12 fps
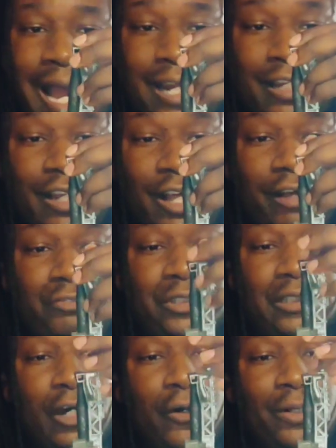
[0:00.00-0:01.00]
I love
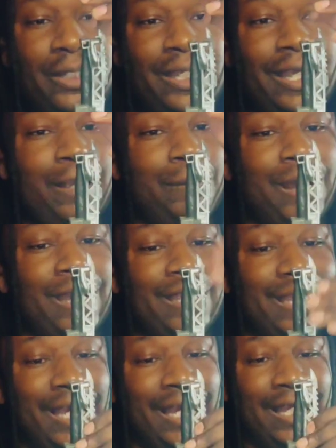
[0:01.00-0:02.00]
just holding it in my
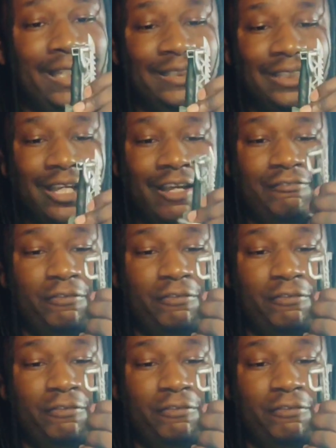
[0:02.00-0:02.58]
hands